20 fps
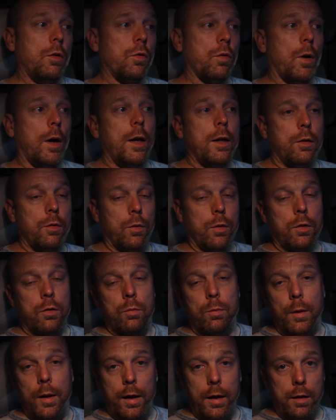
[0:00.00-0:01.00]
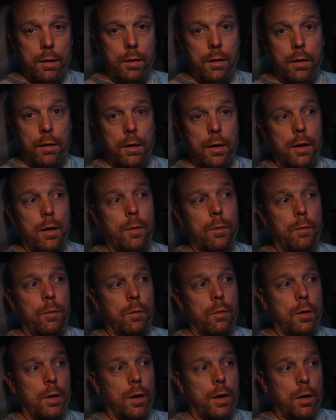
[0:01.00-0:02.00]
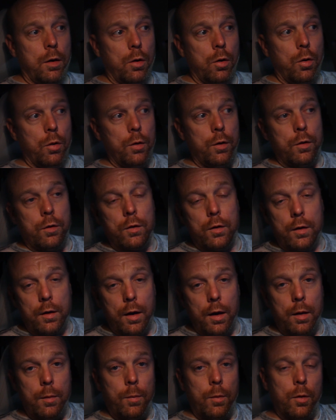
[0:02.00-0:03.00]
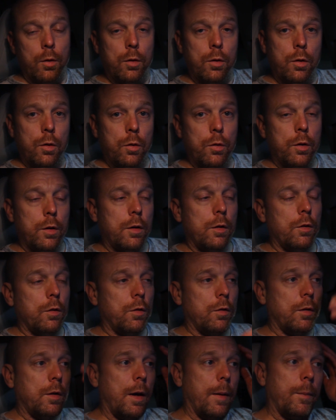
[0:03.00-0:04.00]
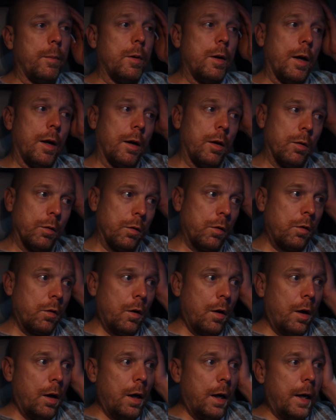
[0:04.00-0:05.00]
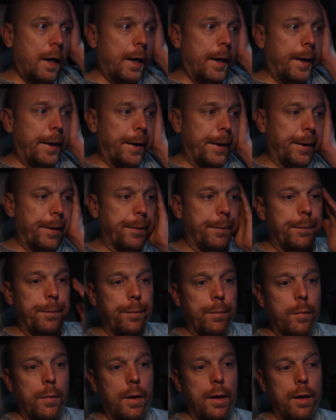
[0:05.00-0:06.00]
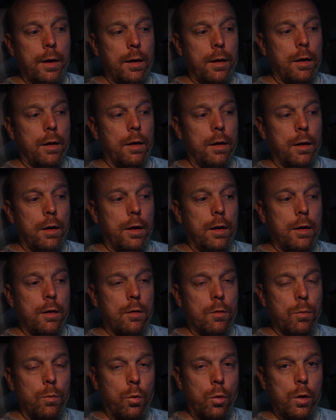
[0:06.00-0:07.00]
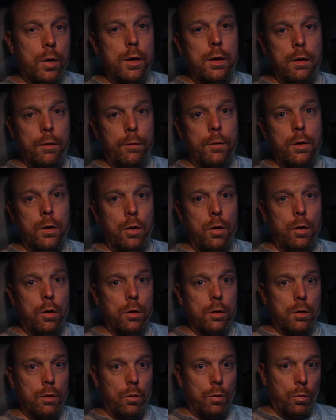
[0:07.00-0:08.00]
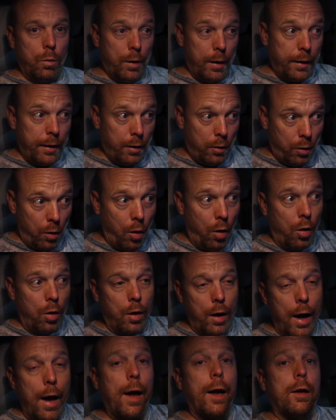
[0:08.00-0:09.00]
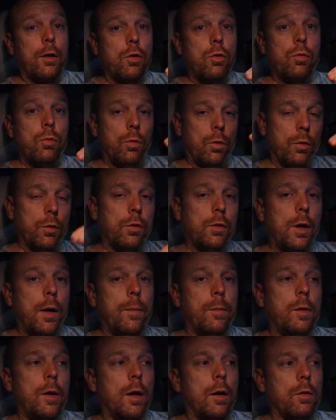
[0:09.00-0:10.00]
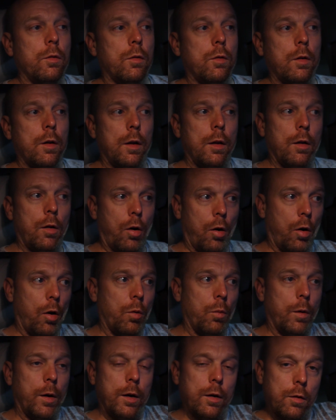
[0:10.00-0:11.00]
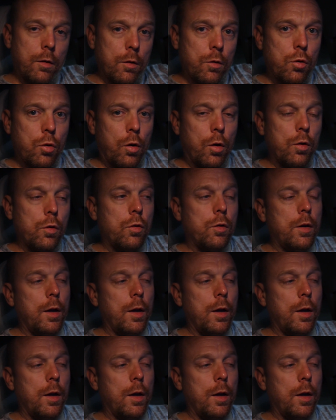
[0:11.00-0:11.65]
trying to explain to them that no, there's a taper, no, that there's step downs. Um, it, it's more difficult when there are actual step downs than there are when it's a charge